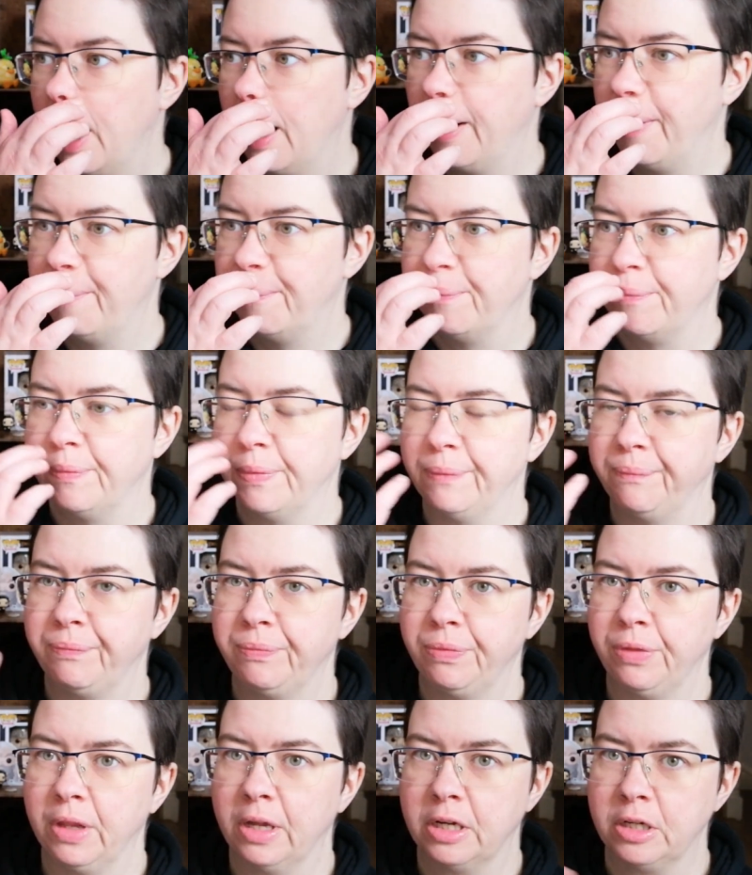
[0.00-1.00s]

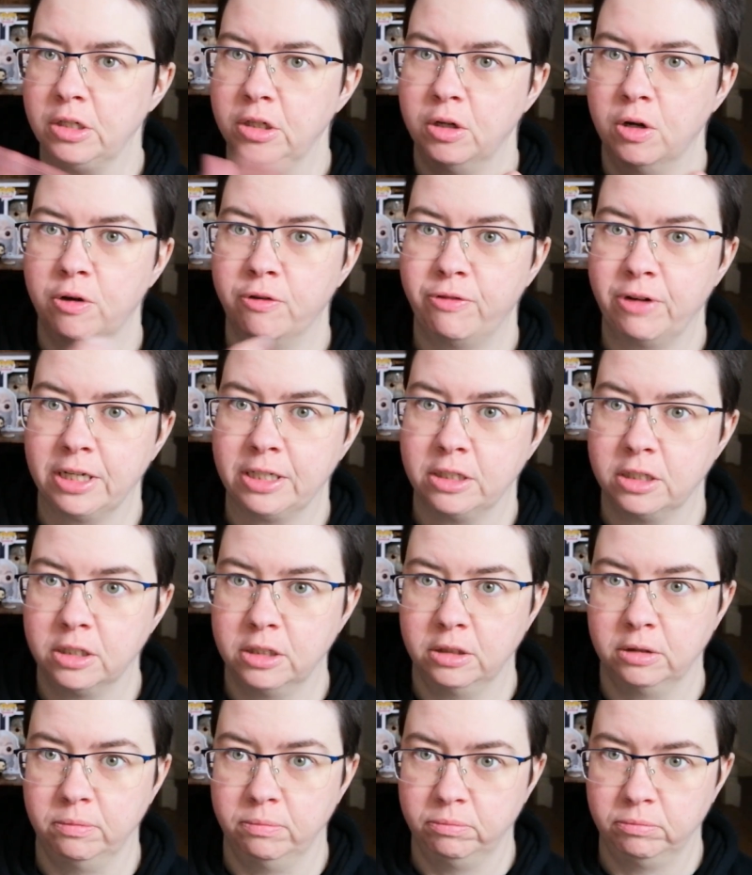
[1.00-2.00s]
As you know, I've had
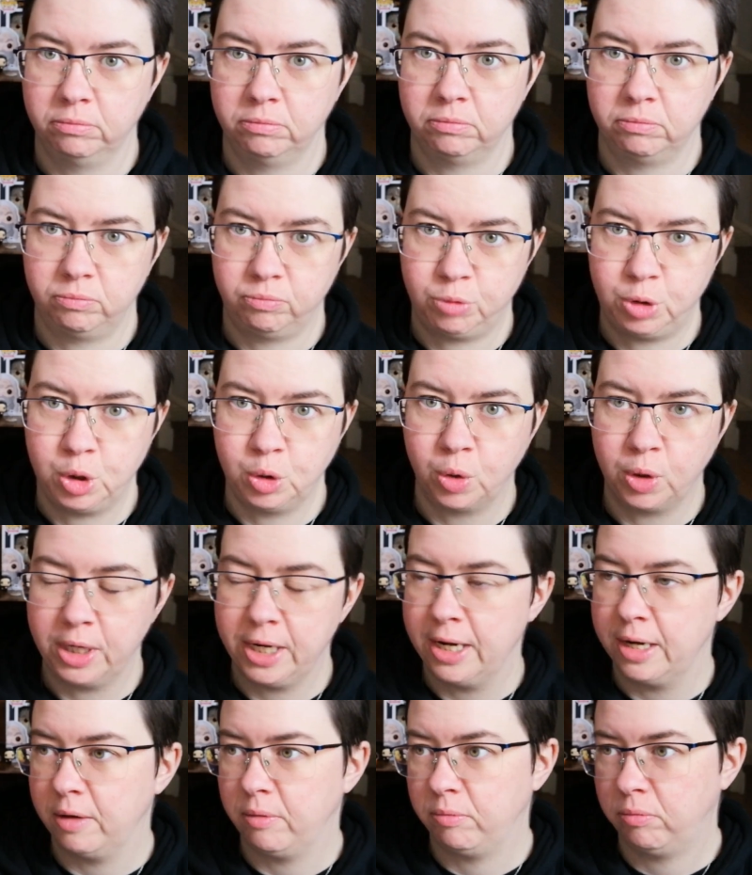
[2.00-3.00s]
to
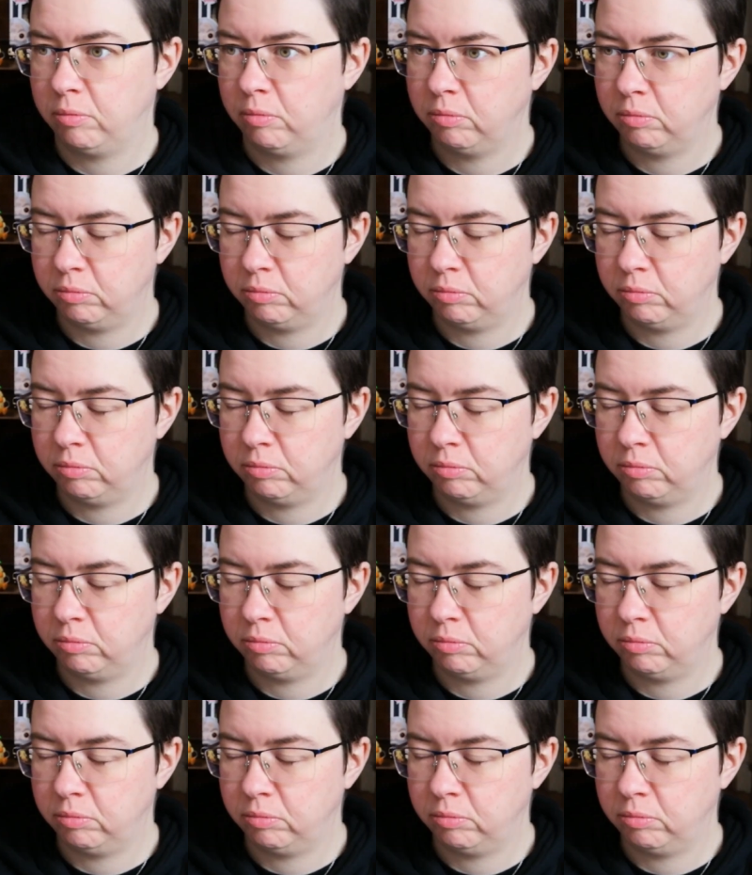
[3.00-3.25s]
shorten it